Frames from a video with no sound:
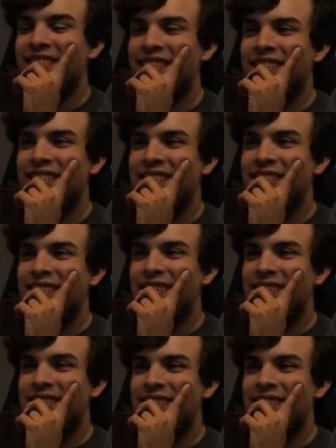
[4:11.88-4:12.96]

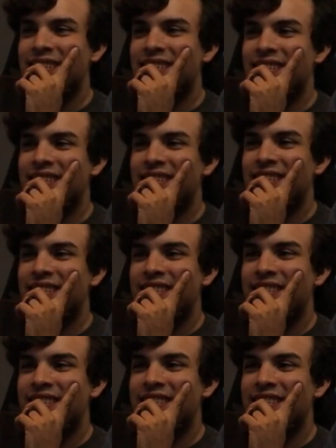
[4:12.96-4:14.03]

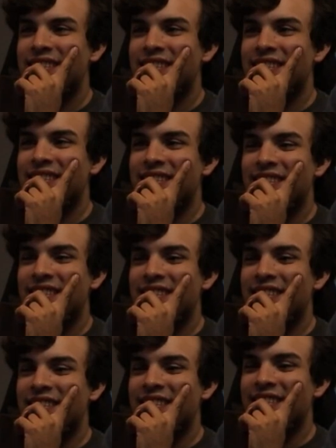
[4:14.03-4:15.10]

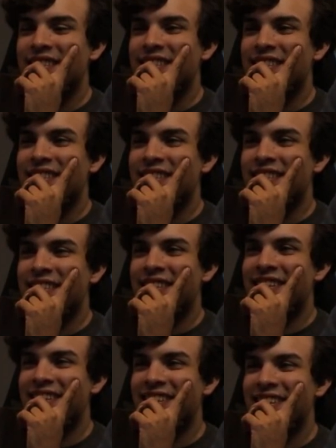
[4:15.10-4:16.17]

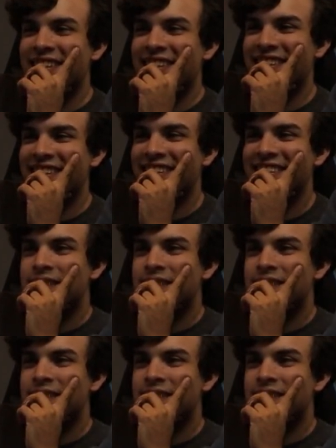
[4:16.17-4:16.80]
No words are spoken by the person on screen.